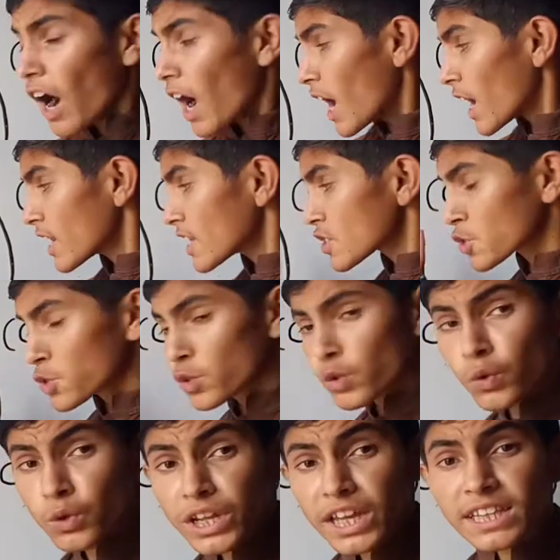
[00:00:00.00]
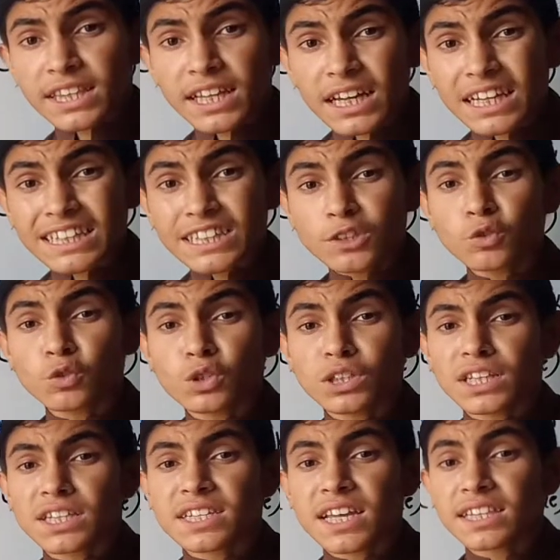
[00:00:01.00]
are stored in the
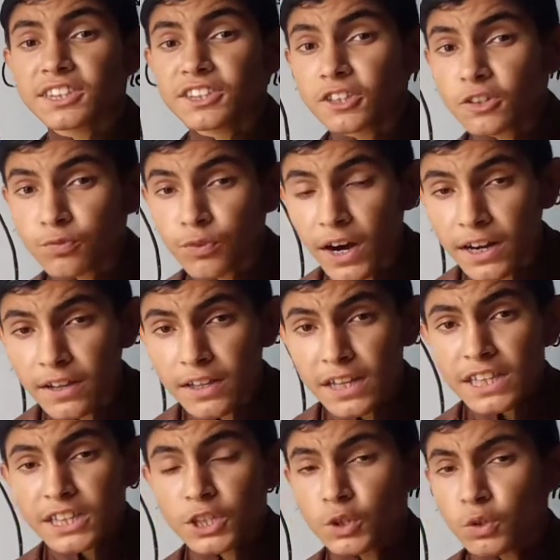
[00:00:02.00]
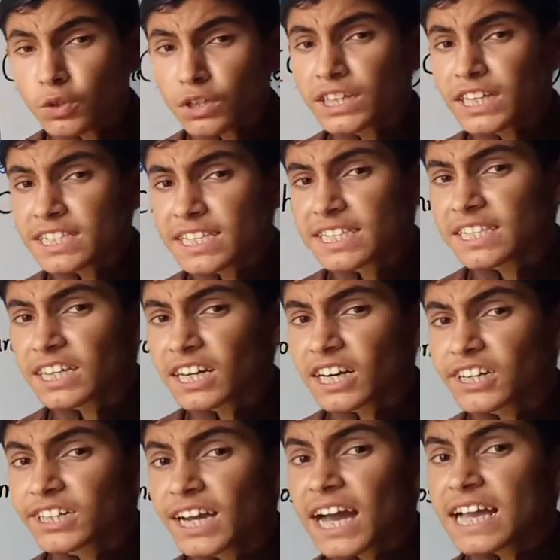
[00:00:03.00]
nucleus, and therefore nucleus is
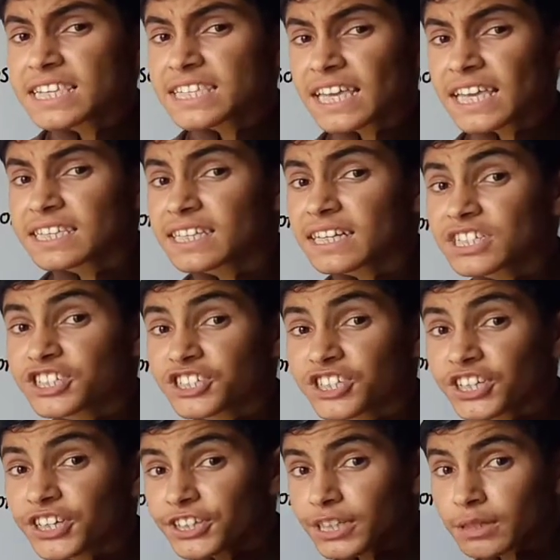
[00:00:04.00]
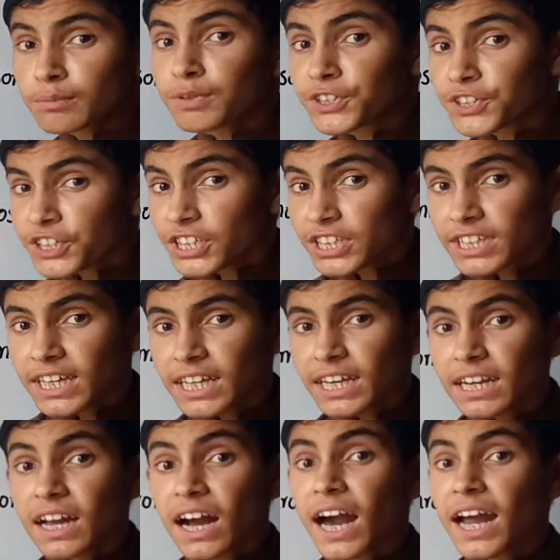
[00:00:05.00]
recognized as the genetic
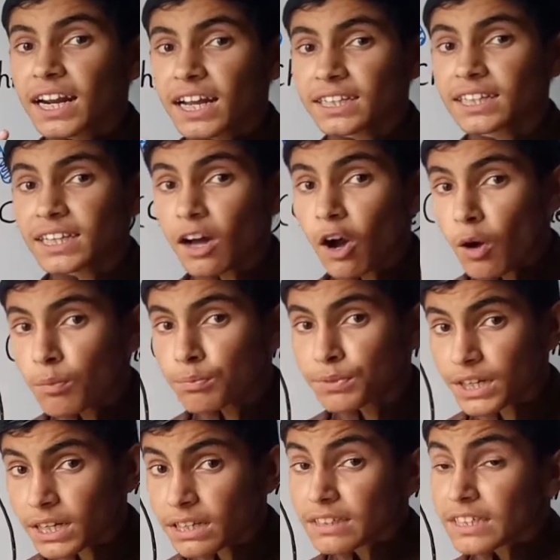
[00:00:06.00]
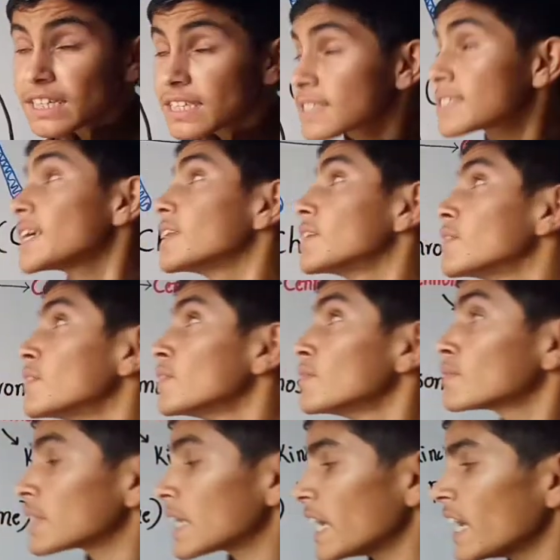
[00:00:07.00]
material organelle of the cell.
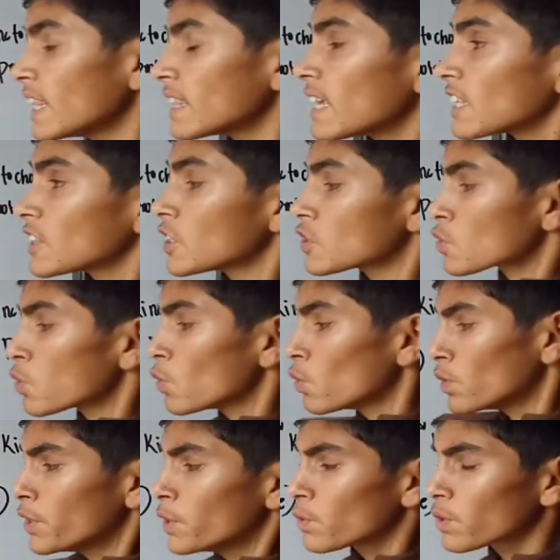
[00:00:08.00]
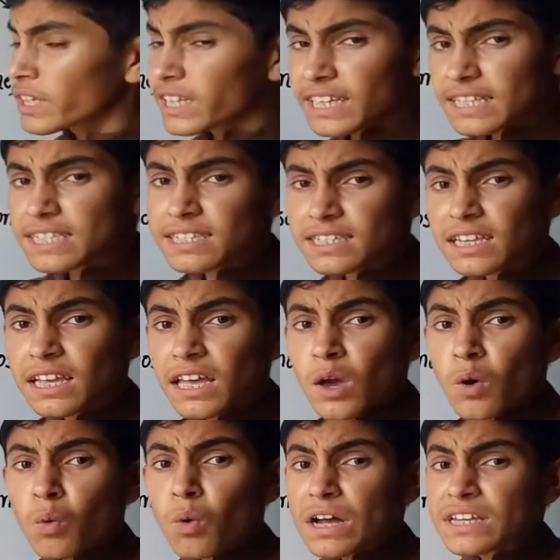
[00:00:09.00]
And this whole nucleus
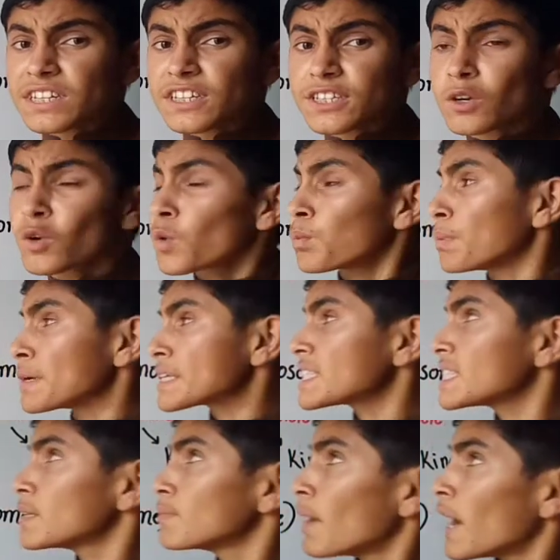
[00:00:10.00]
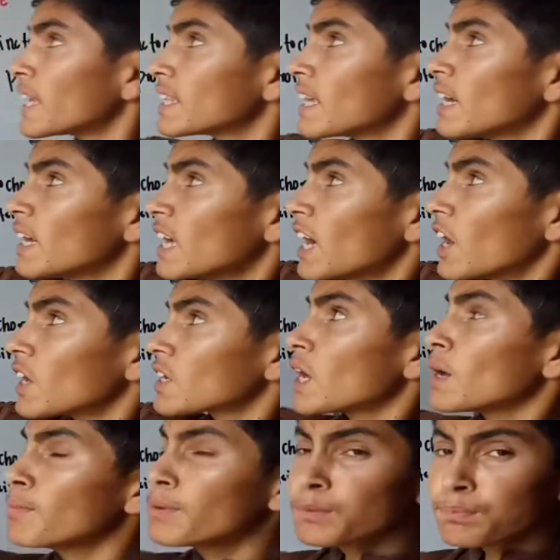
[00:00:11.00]
was discovered firstly by the
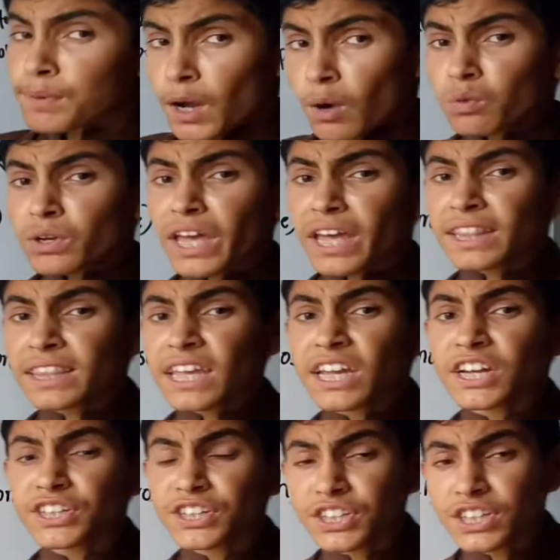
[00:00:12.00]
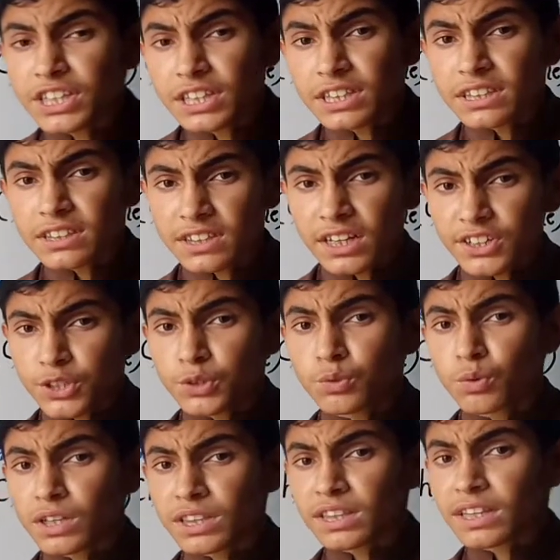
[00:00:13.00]
Robert Brown in
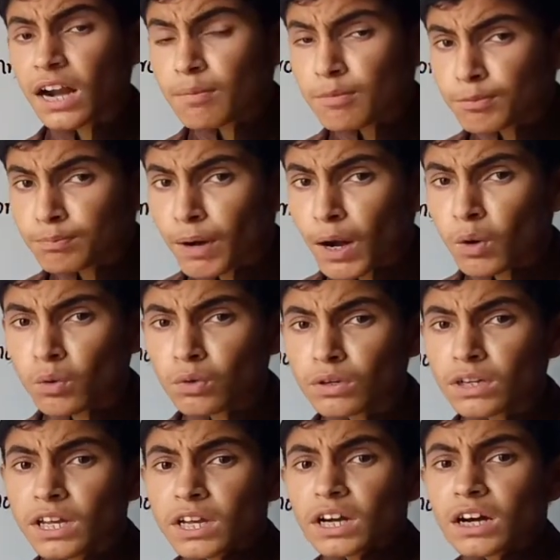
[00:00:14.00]
1831. Robert Brown